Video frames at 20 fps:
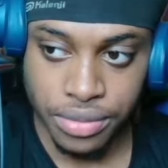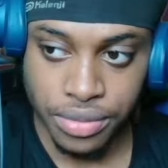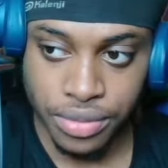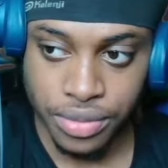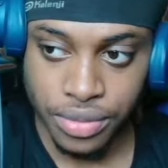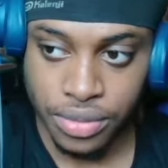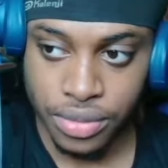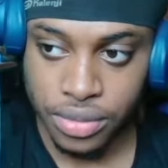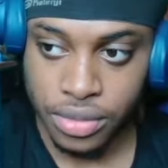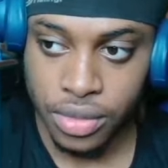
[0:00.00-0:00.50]

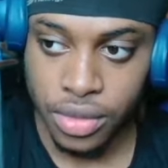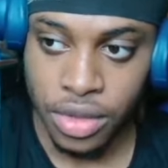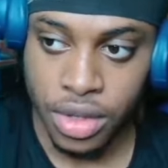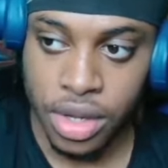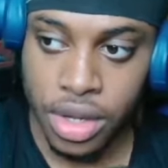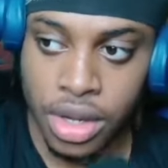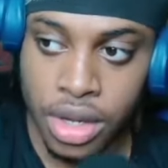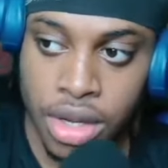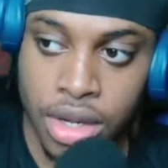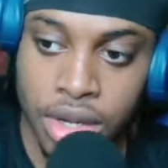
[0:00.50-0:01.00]
This
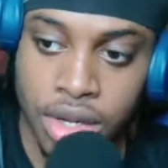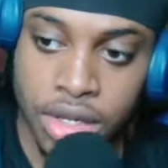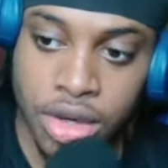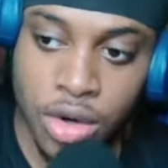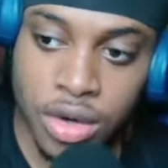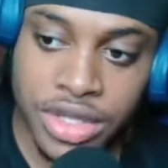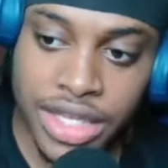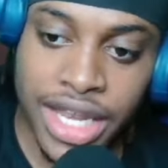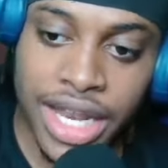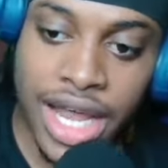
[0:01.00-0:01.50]
incident with the
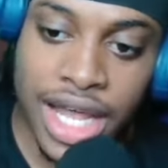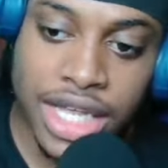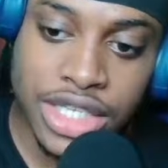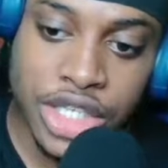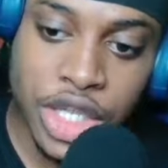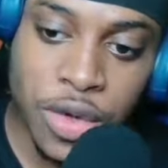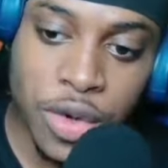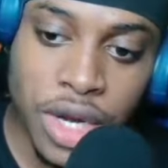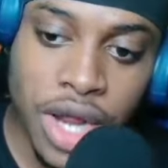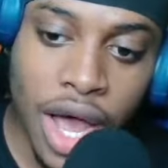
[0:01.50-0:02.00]
law
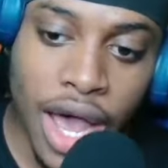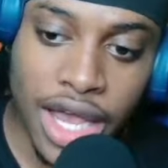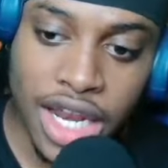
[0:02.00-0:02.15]
coupled with the